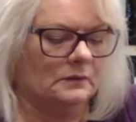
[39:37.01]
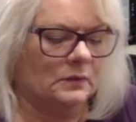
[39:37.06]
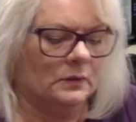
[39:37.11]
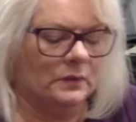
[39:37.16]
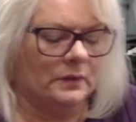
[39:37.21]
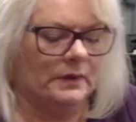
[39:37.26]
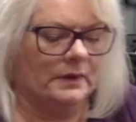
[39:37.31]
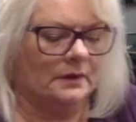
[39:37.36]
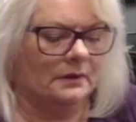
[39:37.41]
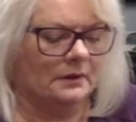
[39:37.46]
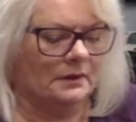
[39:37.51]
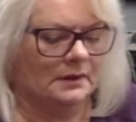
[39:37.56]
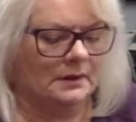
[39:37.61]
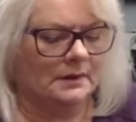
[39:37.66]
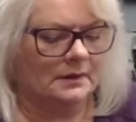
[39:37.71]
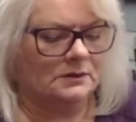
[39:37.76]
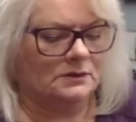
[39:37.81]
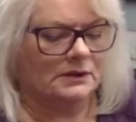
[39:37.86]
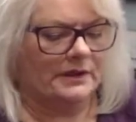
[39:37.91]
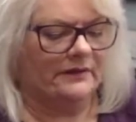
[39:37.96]
will
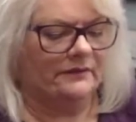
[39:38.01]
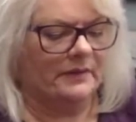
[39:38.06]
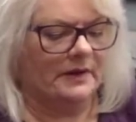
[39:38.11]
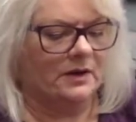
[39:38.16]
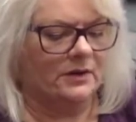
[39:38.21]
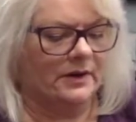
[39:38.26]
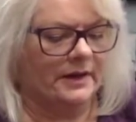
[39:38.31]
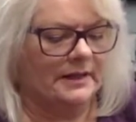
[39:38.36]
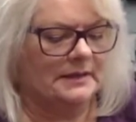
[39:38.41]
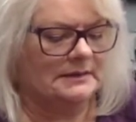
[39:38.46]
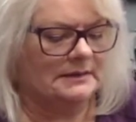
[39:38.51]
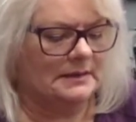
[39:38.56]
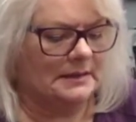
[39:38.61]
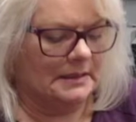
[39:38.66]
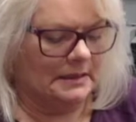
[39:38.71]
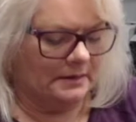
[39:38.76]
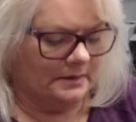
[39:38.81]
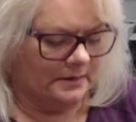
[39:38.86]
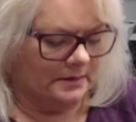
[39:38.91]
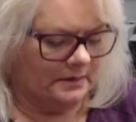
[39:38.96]
drive me crazy
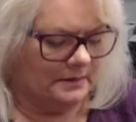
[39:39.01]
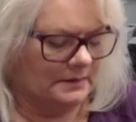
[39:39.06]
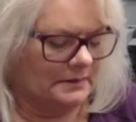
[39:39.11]
either.